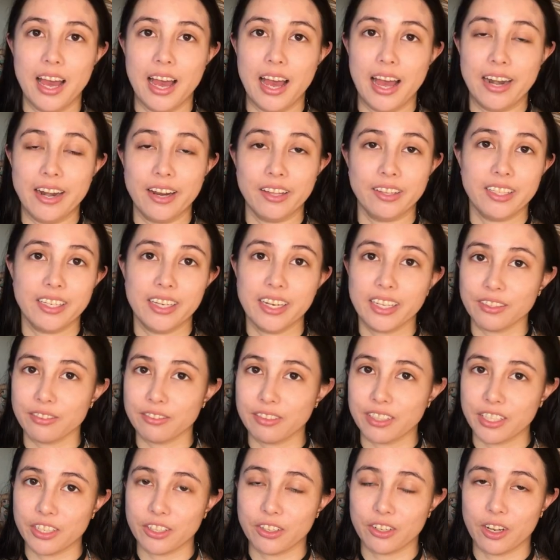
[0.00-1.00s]
And now the next
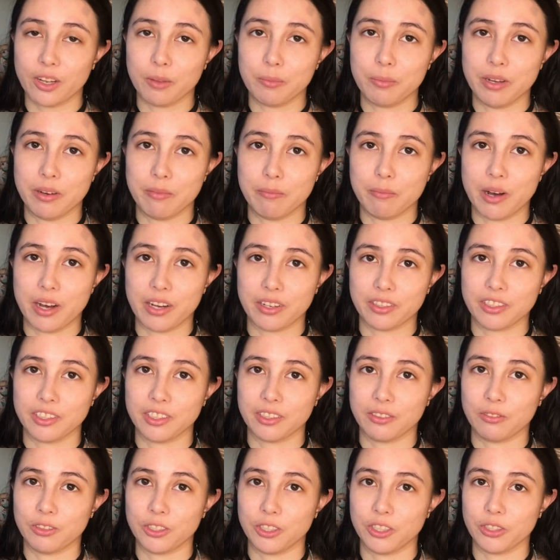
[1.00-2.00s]
figure I'll be
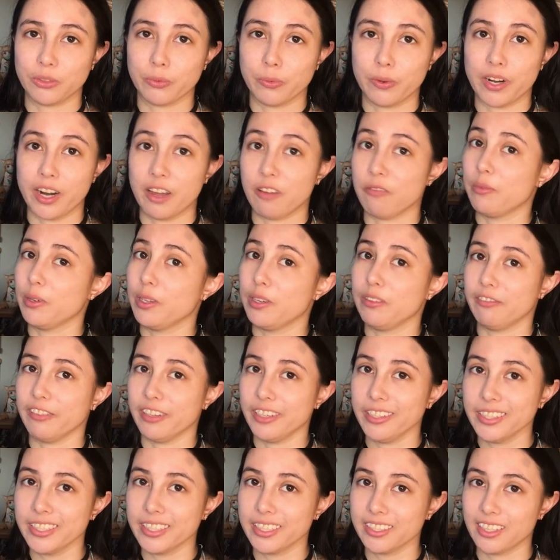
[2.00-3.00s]
unboxing, which is one I've been
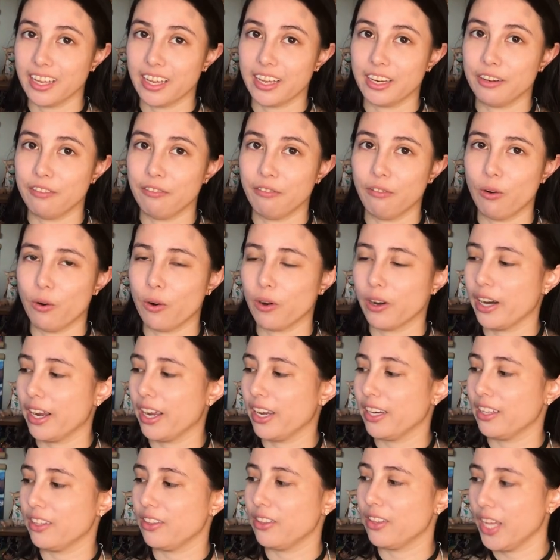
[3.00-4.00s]
very excited for,
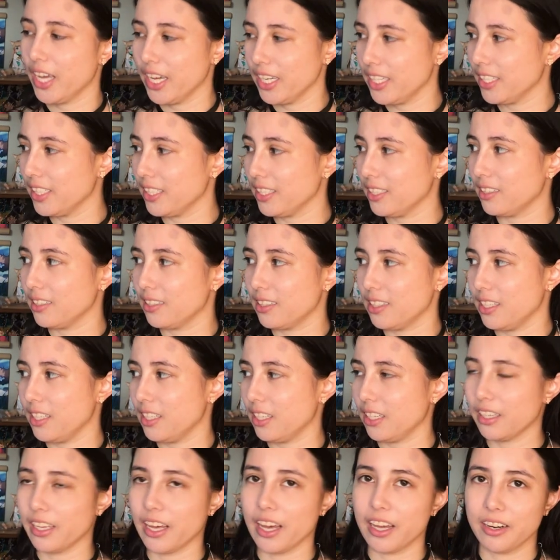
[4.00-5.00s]
and that is the,
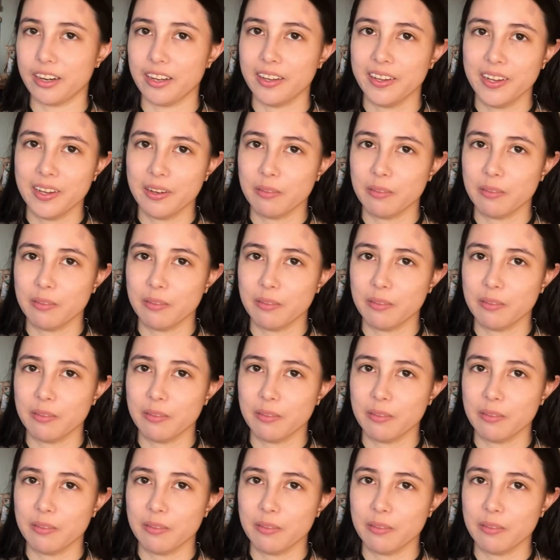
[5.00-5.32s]
again,